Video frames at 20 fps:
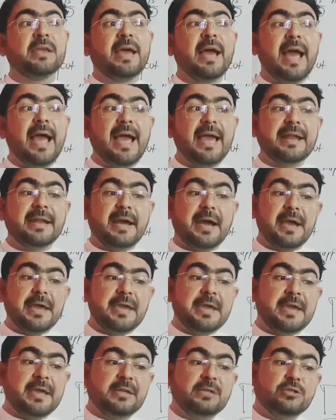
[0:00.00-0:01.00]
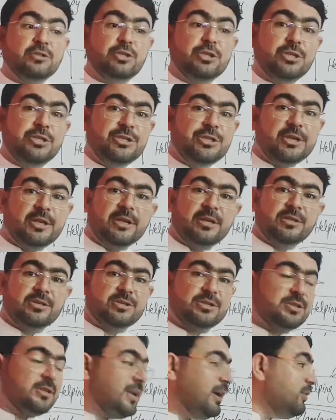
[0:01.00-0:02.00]
And I can teach
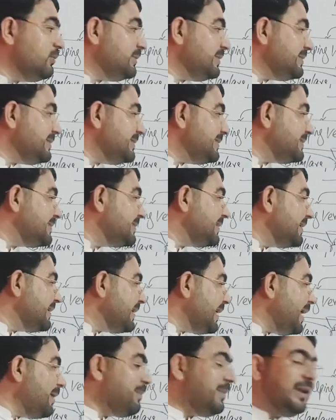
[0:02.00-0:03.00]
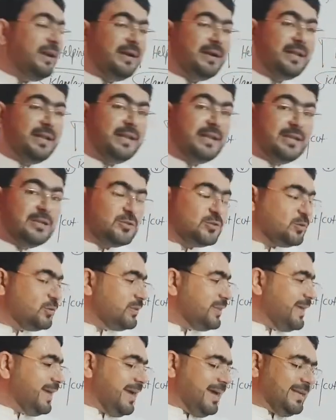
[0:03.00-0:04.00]
English, now this is ability. So
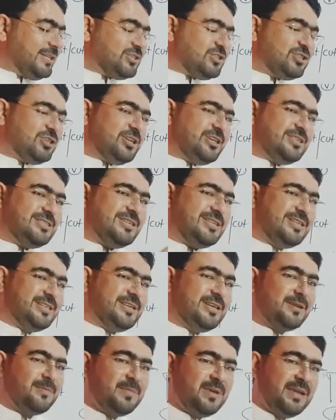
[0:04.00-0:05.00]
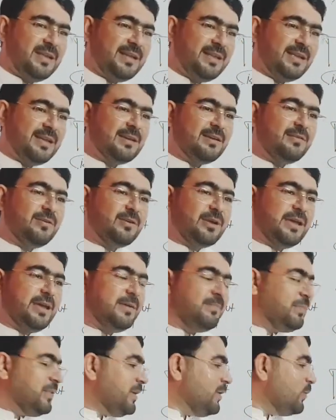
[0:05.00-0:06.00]
they are changing their meaning.
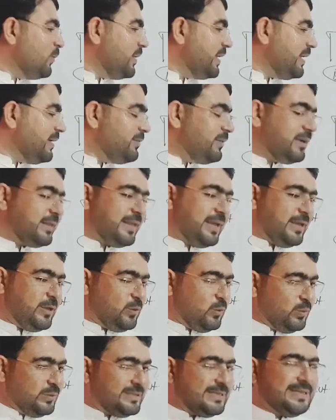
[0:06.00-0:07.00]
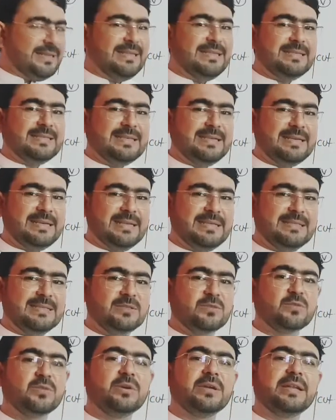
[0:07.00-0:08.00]
Okay, whenever they use in the
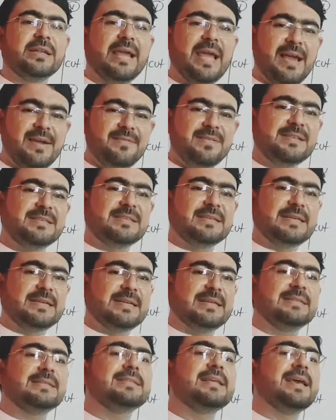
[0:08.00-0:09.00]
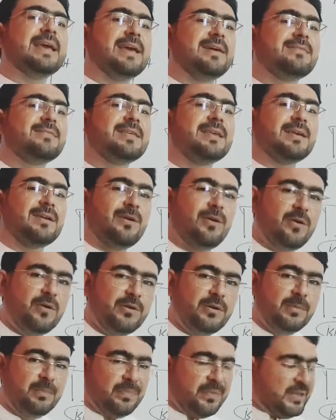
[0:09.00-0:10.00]
sentence, so in every sentence they have their
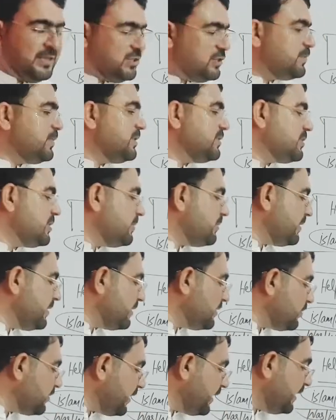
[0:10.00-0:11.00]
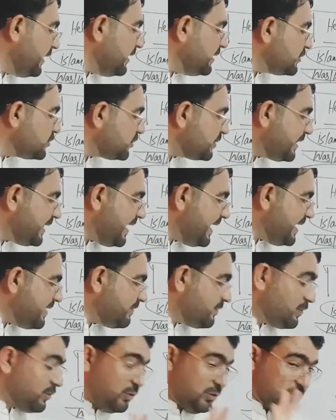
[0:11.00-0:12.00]
own special meaning. Okay, so they
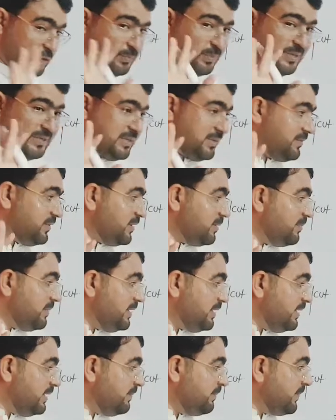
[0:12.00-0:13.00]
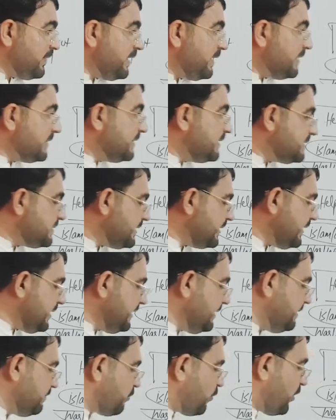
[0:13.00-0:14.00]
have no specific meaning. The
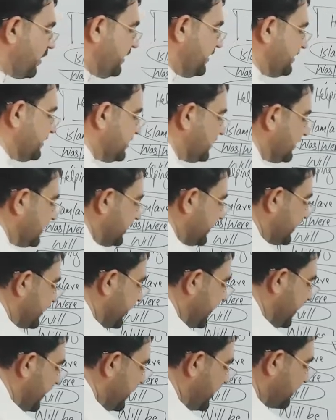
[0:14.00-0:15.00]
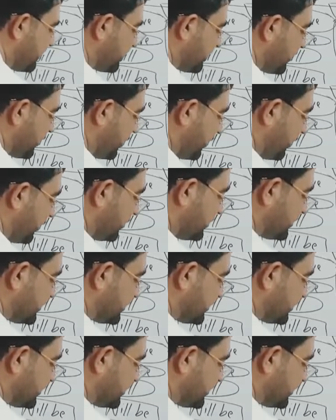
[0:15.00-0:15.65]
second point, they have no